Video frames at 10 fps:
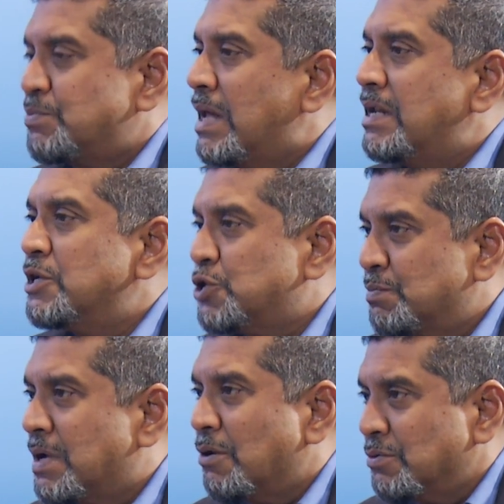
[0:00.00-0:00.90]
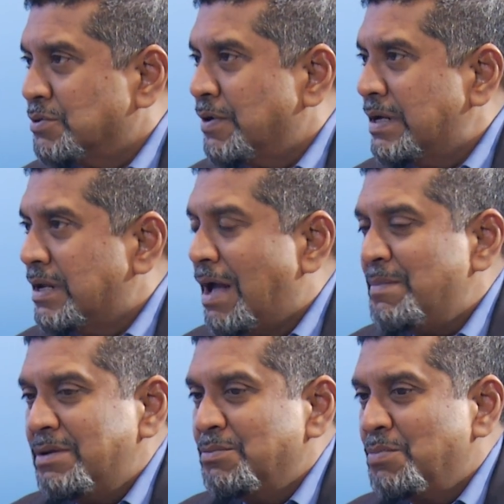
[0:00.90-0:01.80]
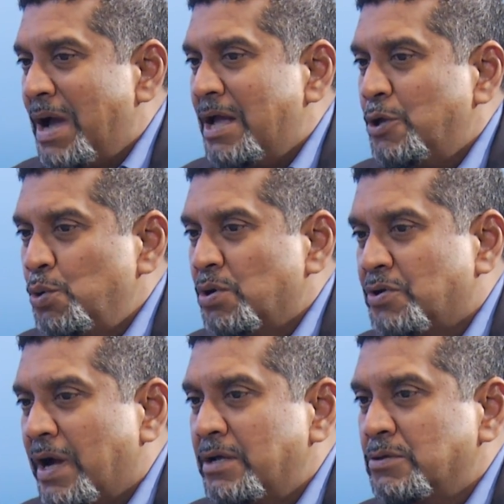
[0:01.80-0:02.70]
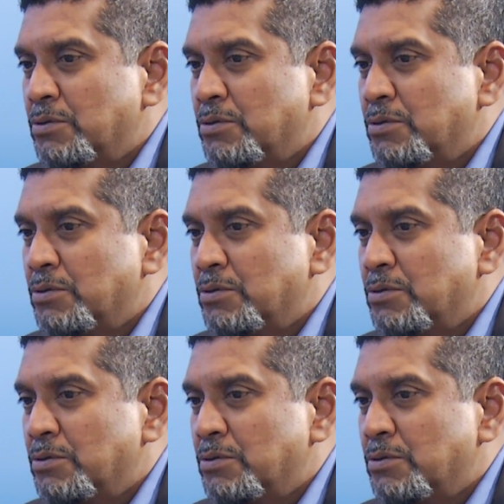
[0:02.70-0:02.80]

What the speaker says: where leadership counts, right? I mean, where you are trying